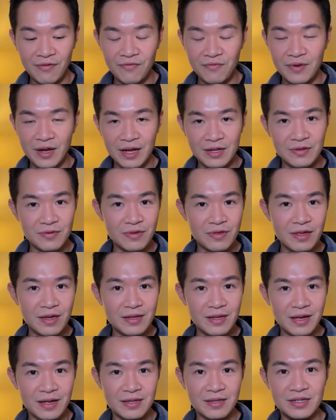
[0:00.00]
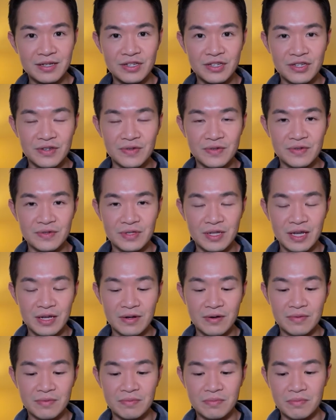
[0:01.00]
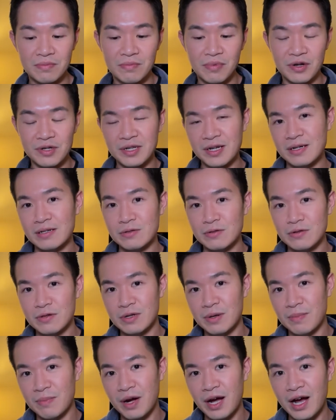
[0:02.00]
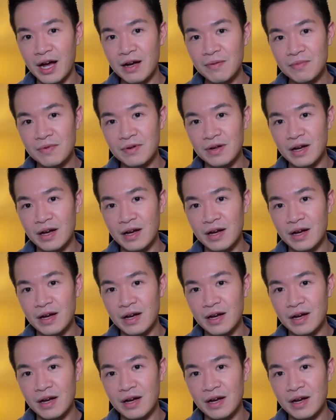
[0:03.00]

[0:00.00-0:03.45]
I do think that these shoes, they don't particularly pop.